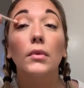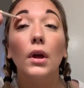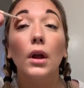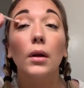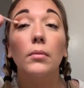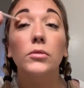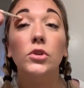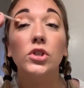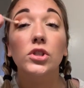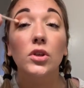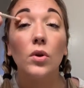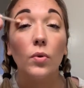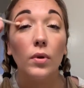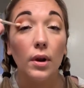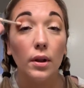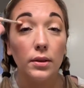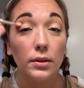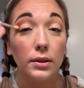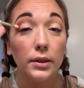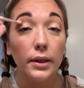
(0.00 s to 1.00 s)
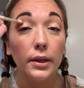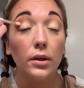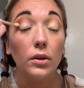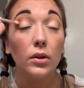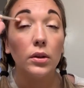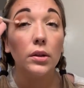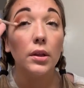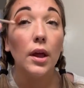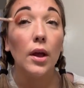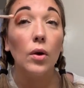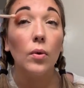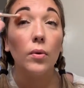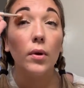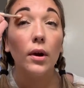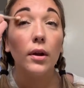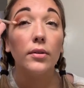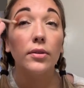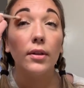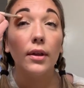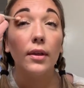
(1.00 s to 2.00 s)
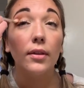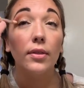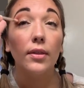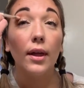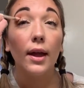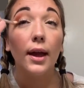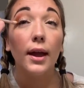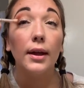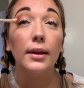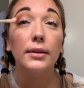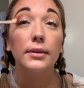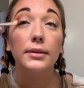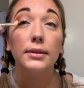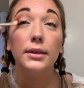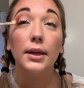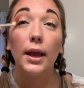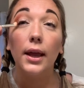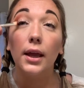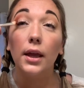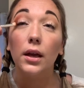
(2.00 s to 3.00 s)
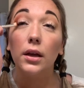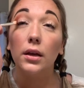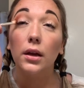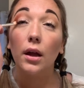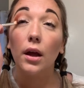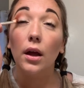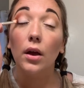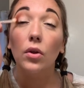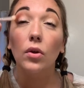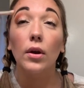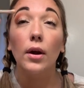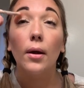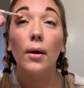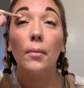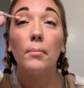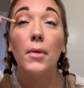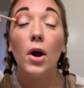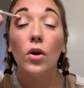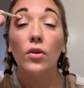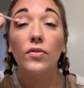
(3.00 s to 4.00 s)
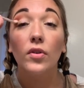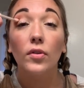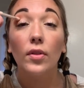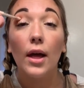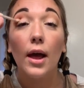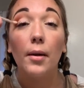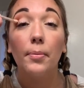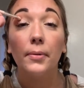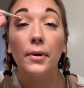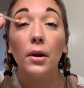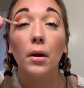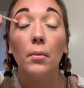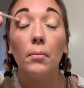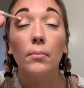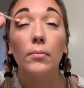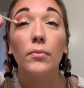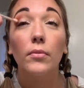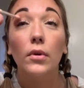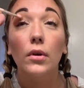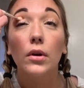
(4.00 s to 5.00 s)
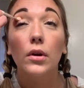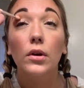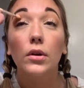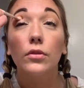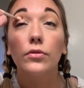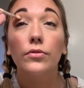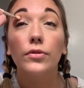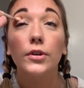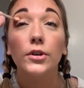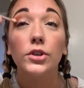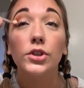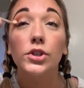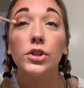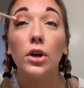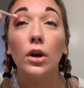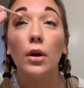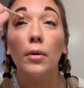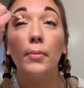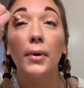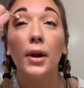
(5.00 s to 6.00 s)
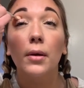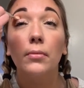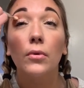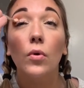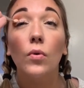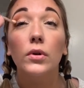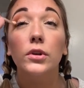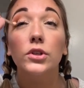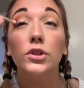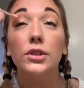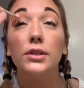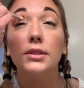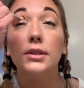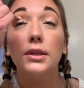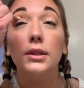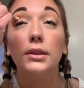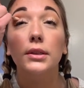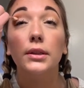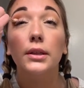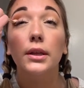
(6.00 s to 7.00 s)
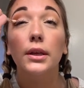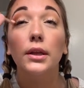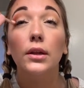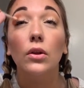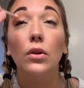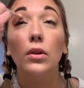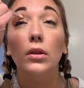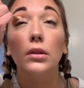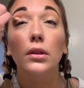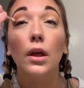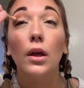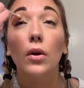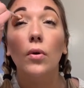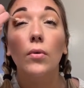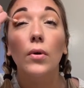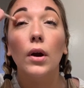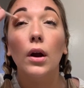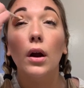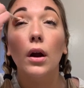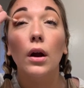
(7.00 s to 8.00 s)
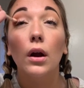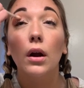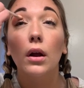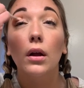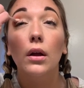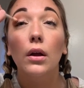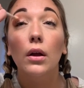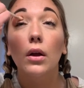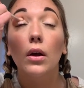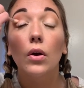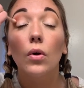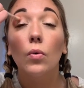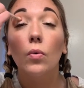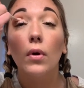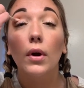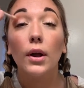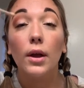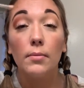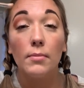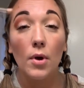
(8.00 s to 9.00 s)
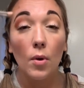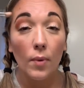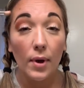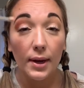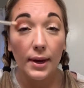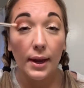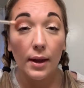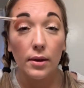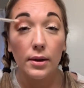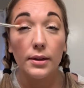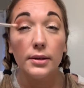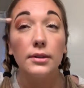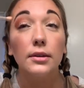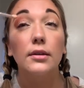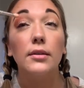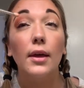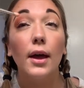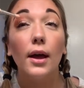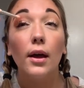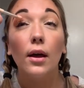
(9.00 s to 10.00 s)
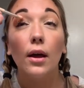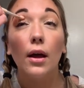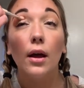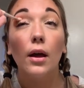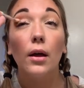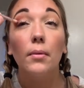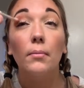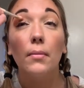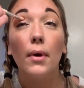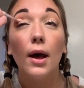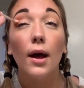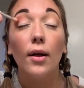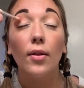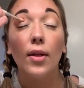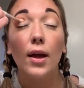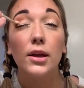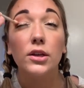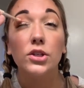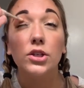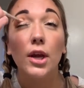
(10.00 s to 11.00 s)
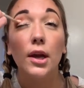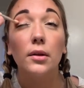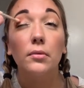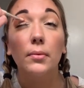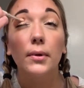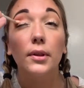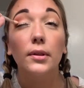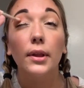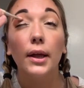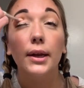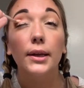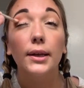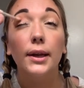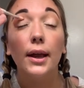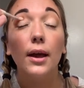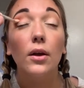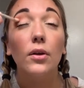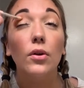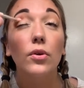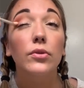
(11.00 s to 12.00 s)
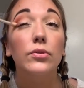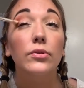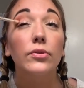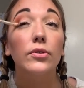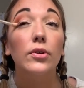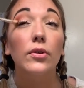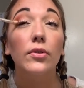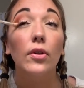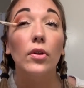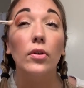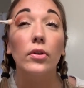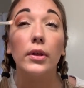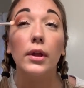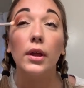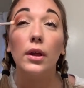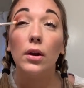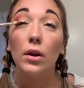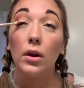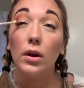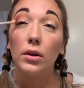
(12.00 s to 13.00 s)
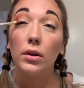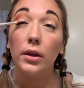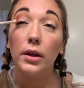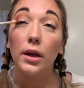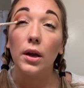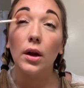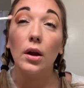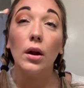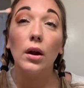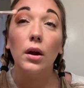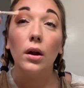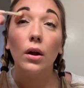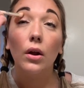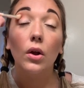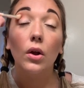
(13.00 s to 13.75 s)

I'm just going a little lower than that tan color. I'm overlapping them for sure, but I'm going just a little lower, working my way down into that highlight shade we laid down onto the lid earlier.